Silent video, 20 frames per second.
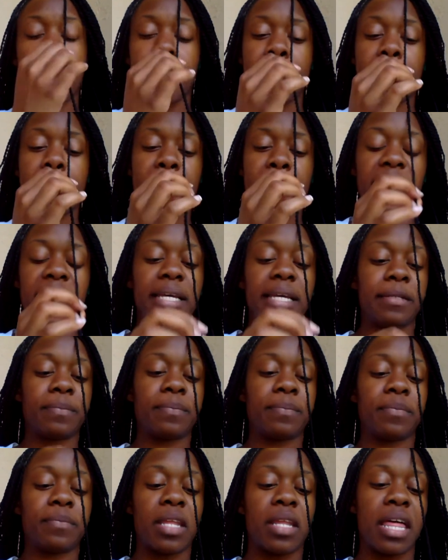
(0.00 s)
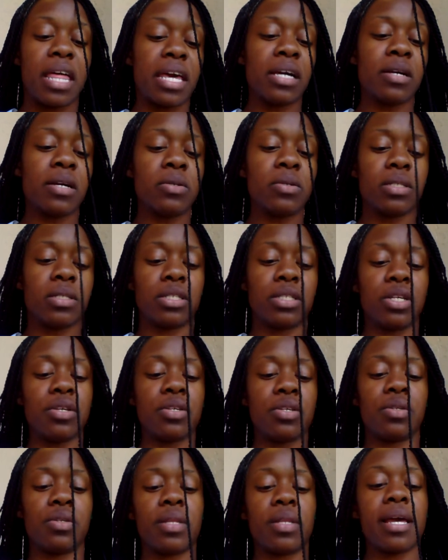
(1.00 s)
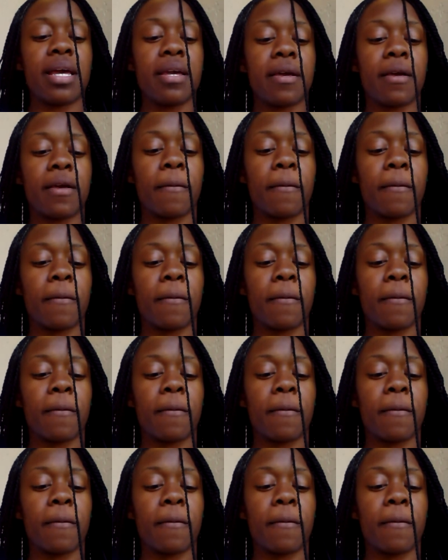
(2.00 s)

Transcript: But that goes to show you, like,